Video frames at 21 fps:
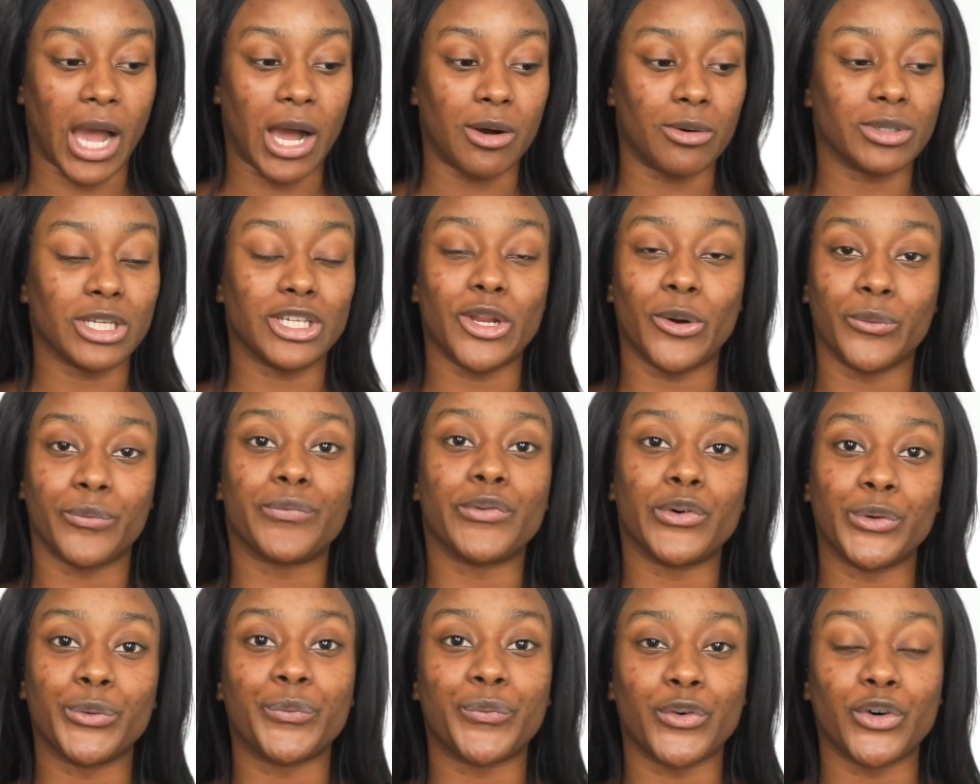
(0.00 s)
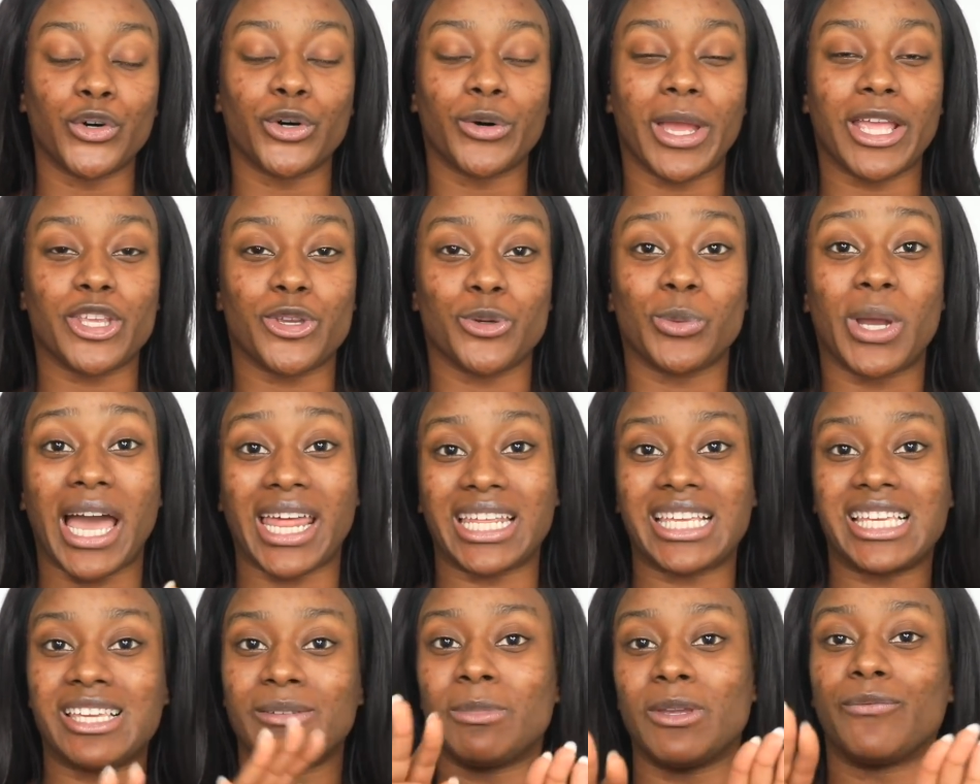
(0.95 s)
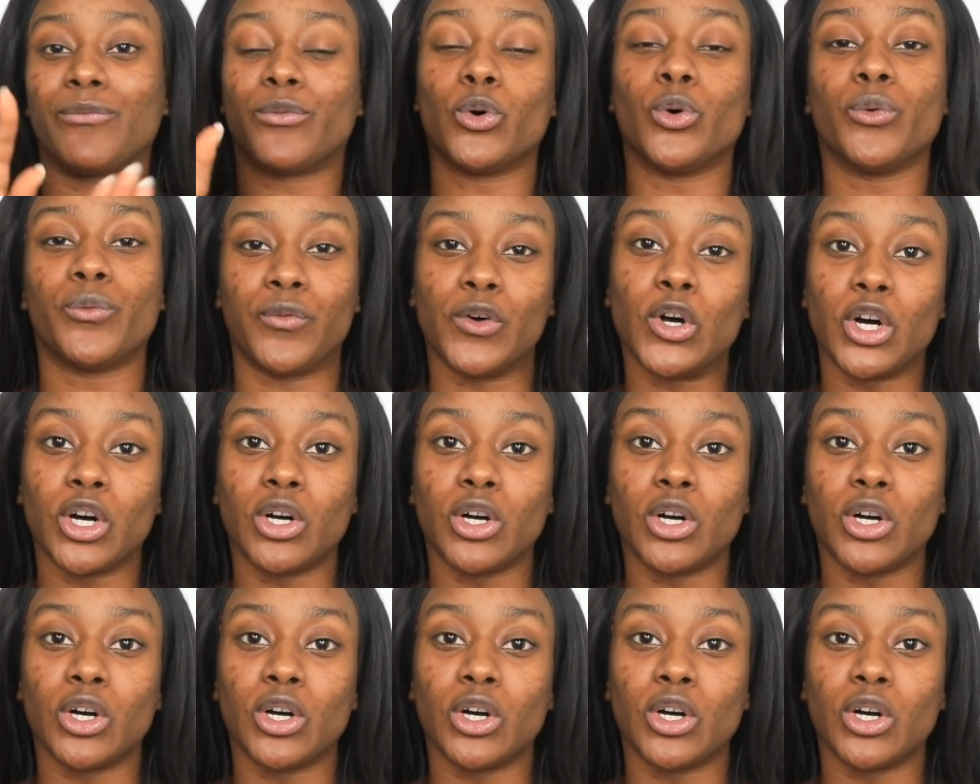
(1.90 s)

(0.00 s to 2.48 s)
I only know full, and you gotta give me full.